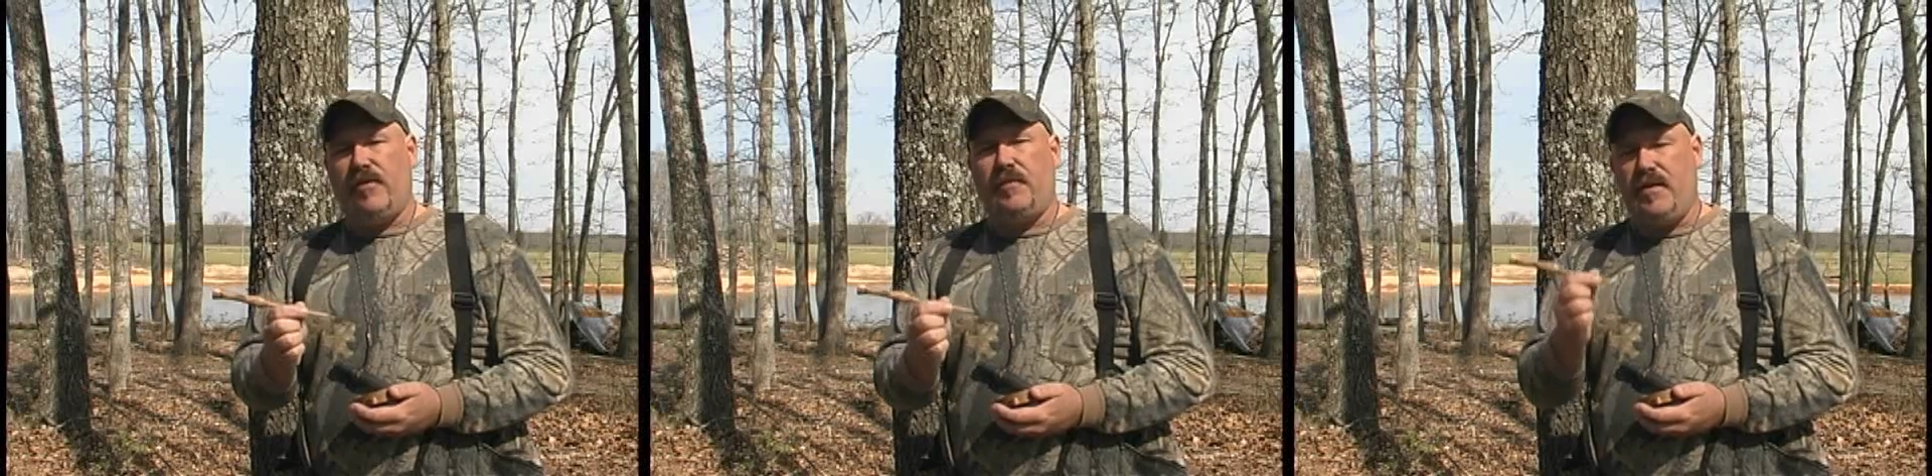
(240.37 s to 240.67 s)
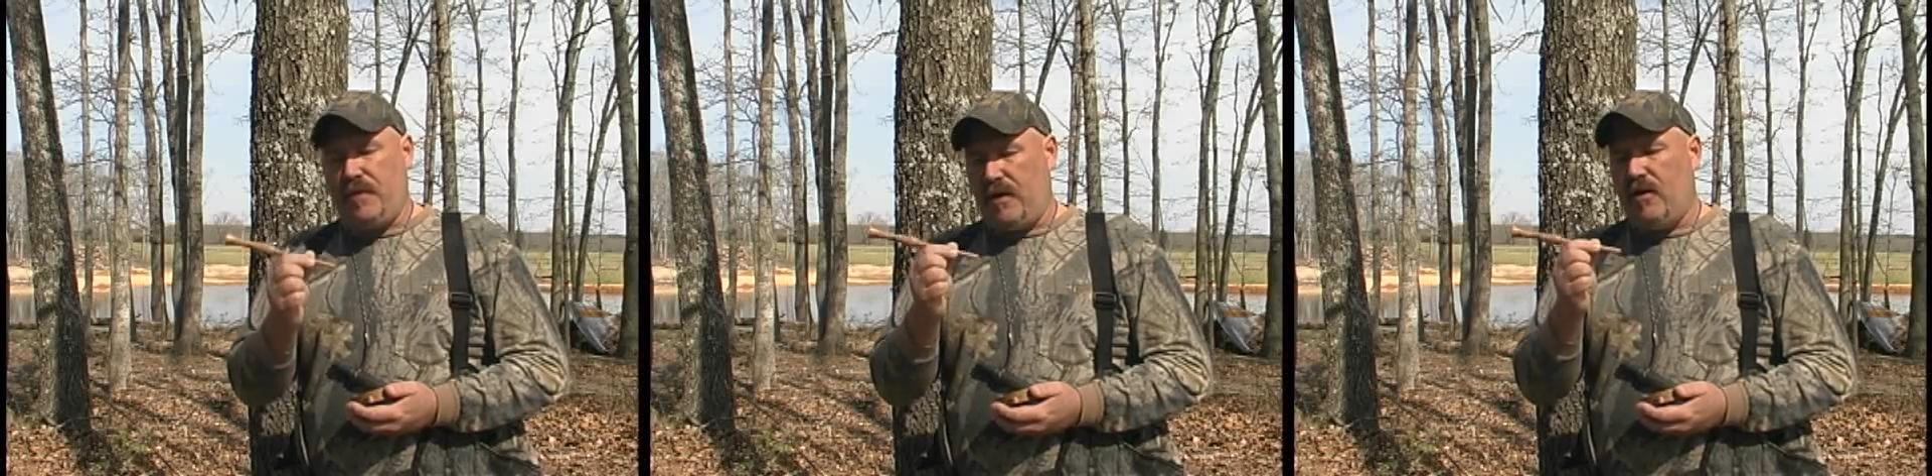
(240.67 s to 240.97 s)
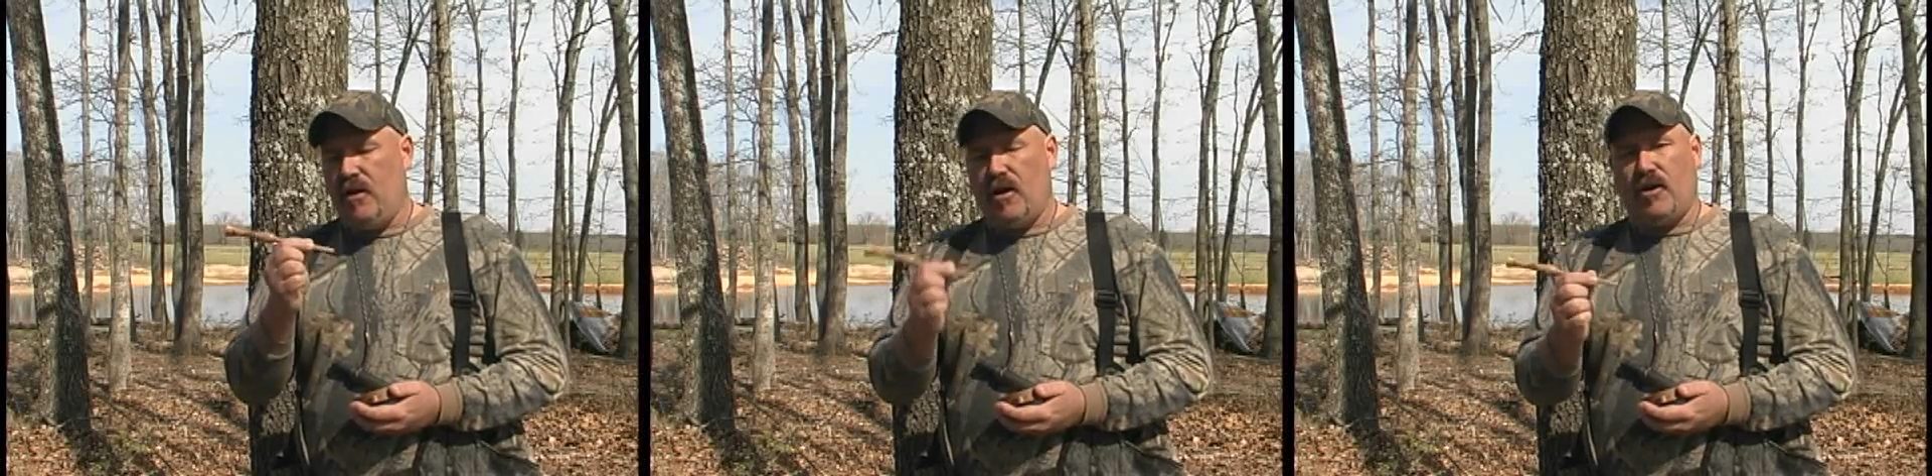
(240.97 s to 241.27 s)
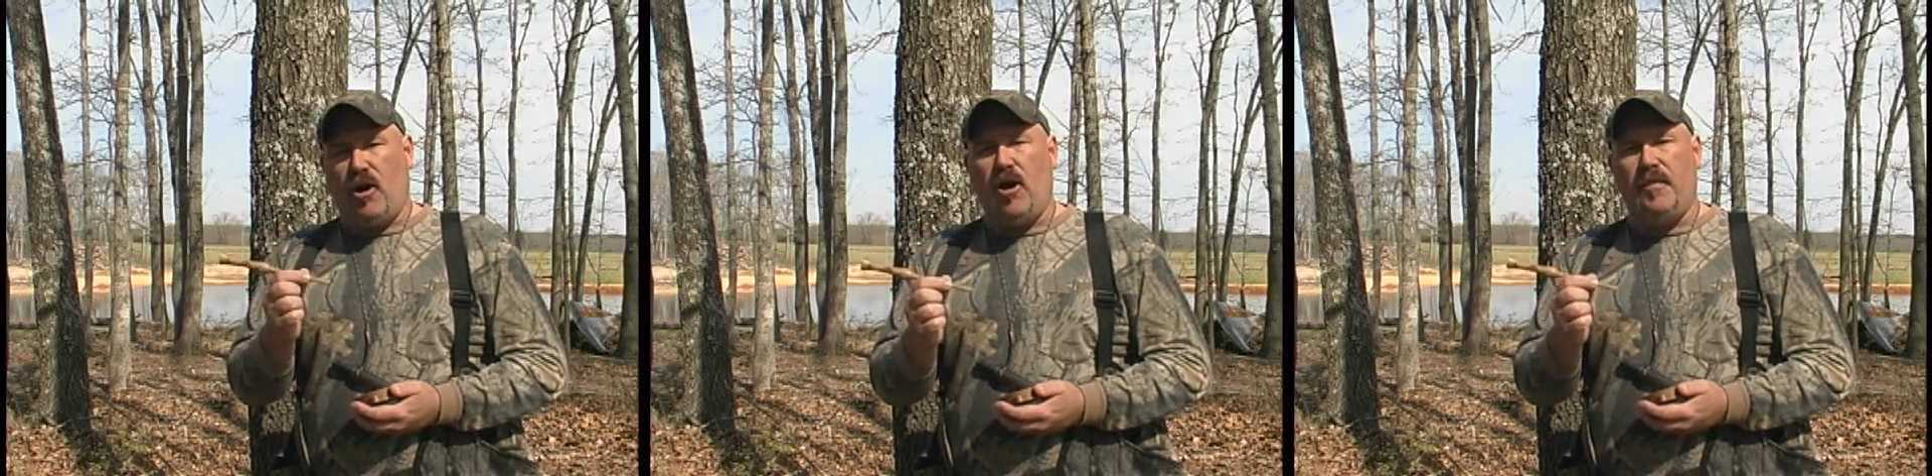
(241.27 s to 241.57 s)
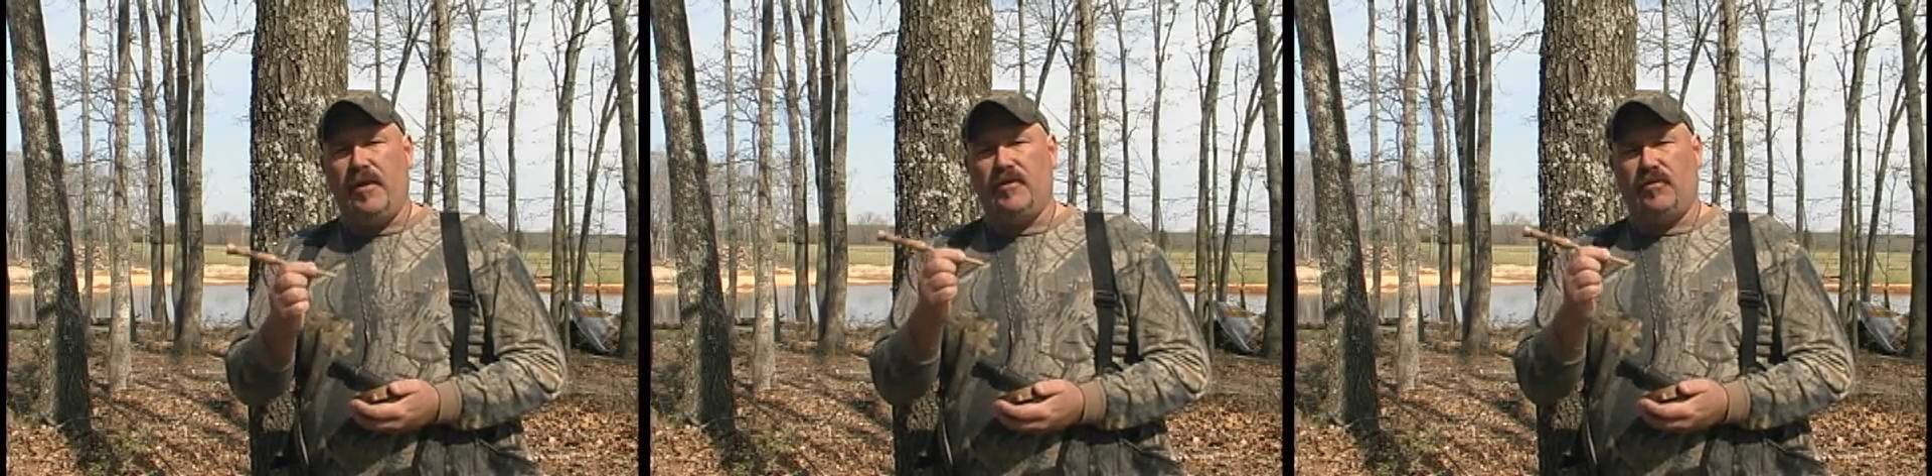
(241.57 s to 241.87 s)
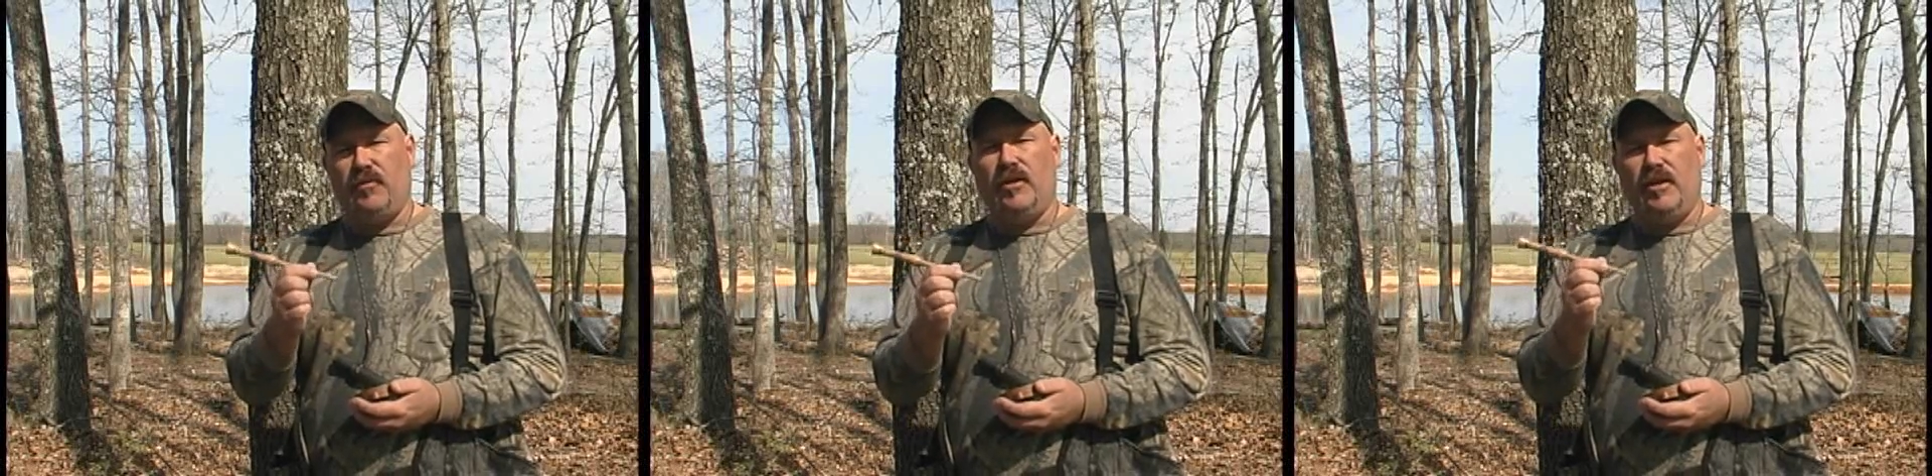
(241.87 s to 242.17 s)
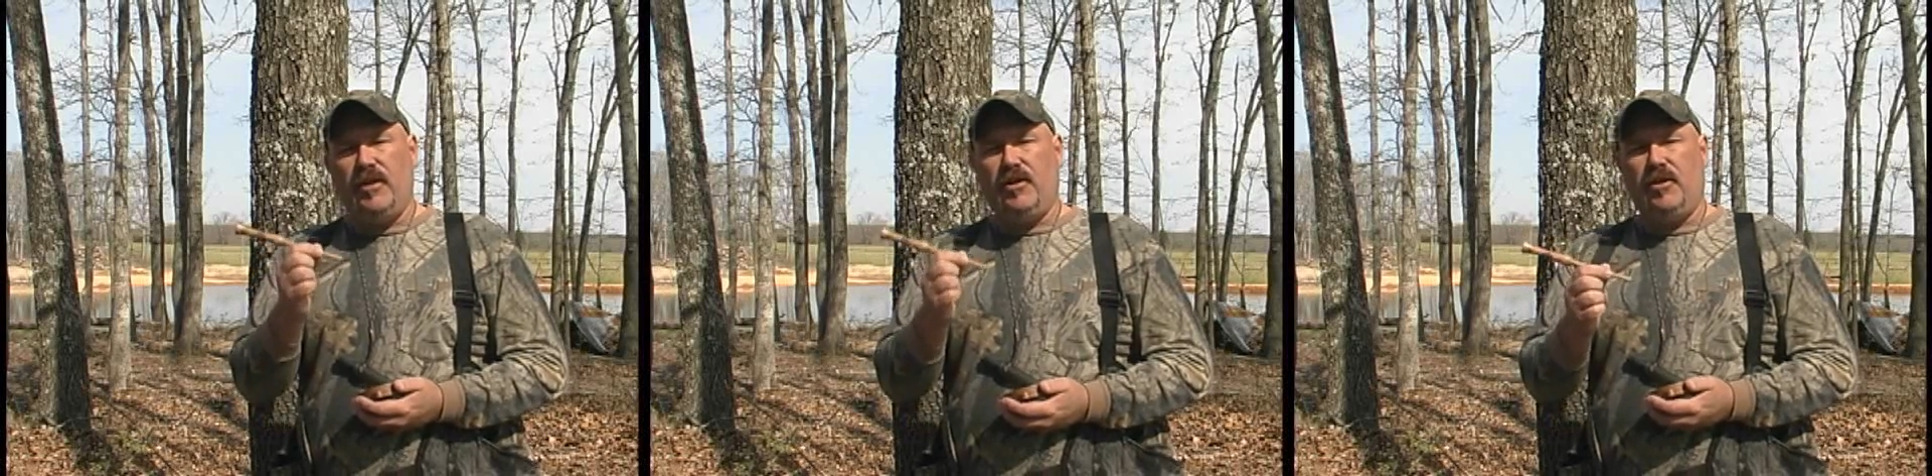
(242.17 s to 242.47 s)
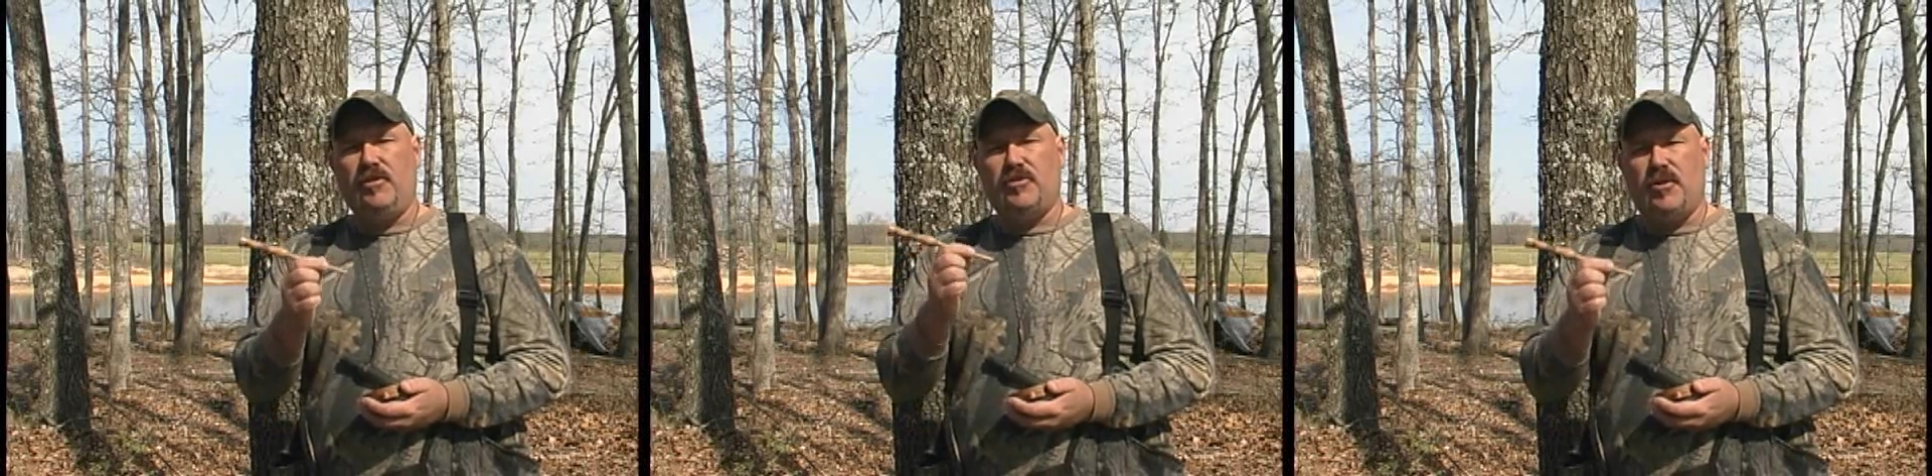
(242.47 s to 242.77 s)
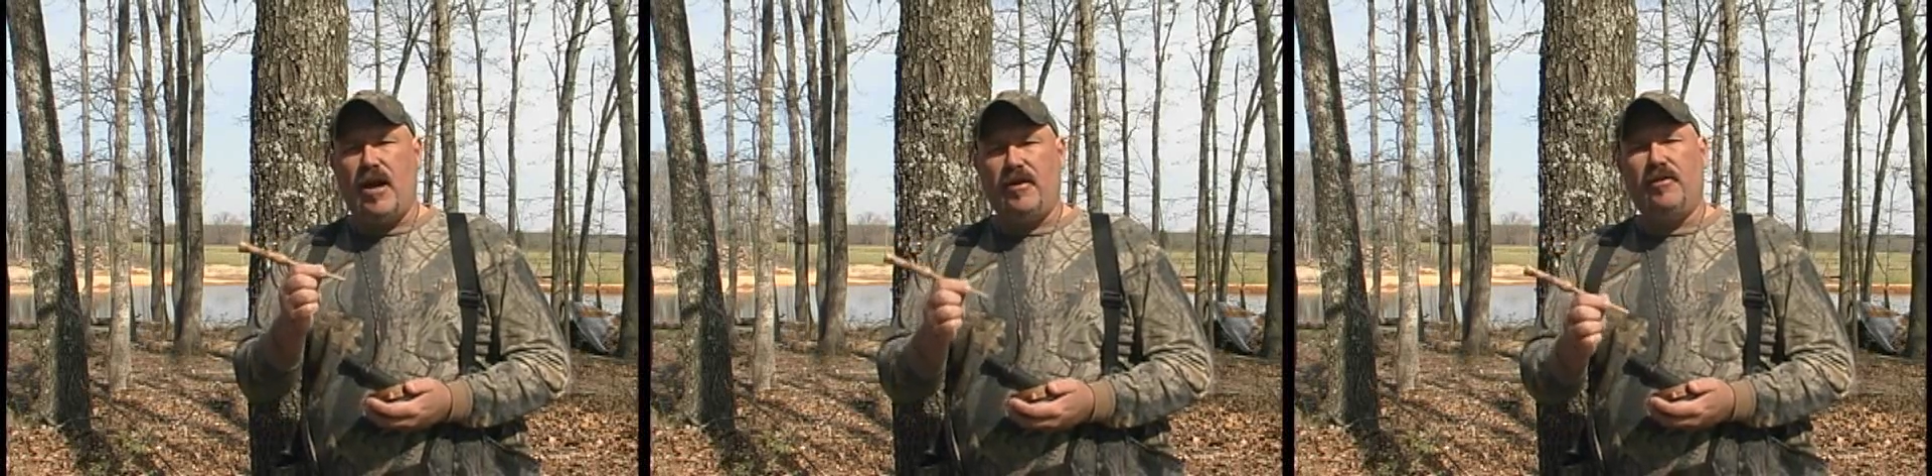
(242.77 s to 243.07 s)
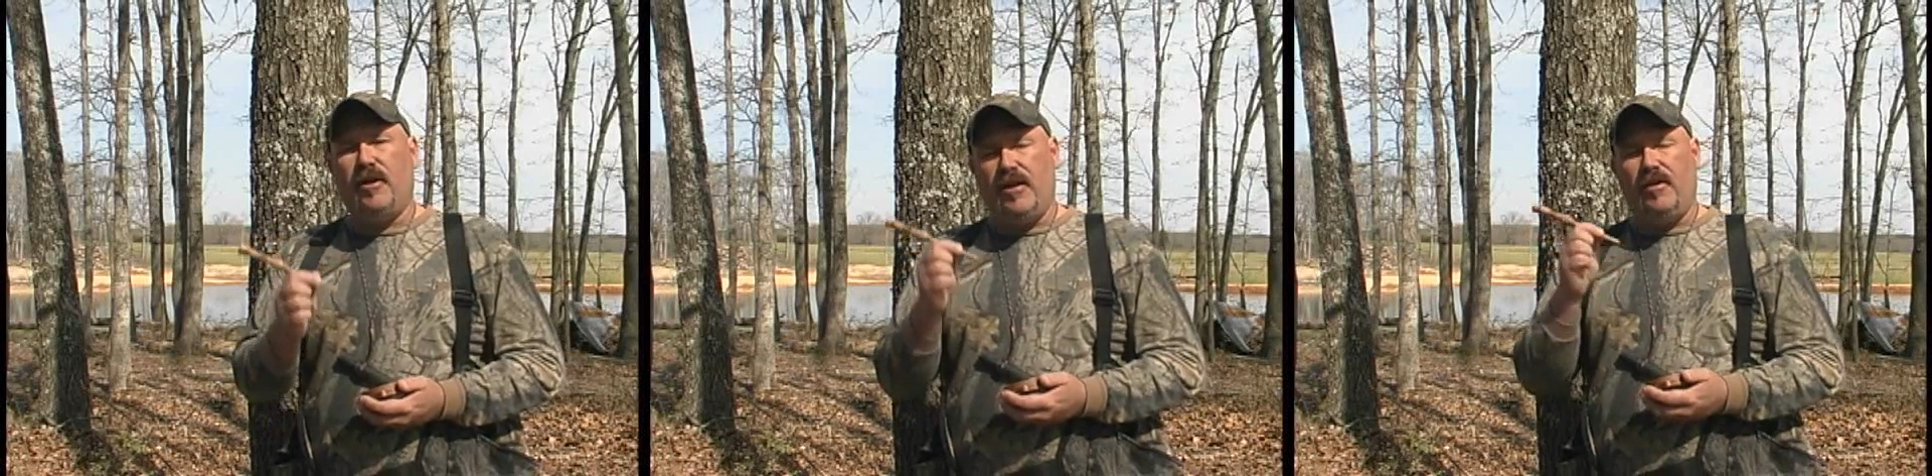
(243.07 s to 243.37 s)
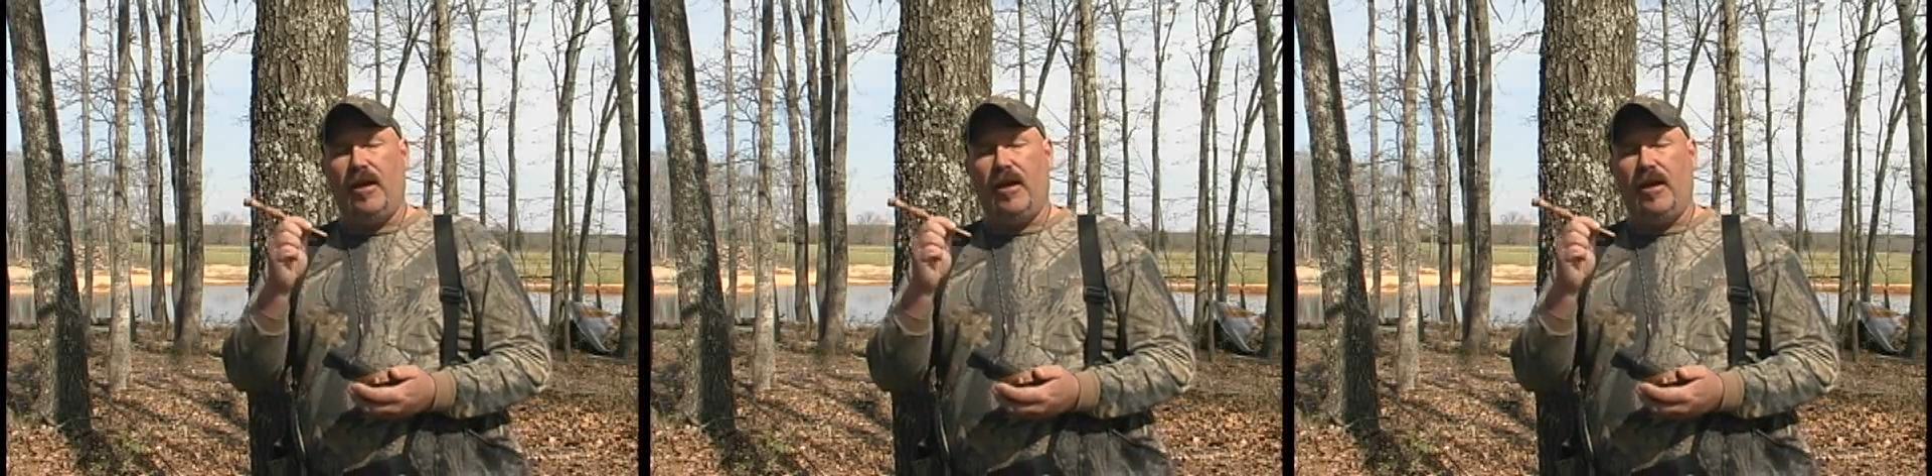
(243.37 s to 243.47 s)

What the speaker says: with me, but a carbon is a really good striker.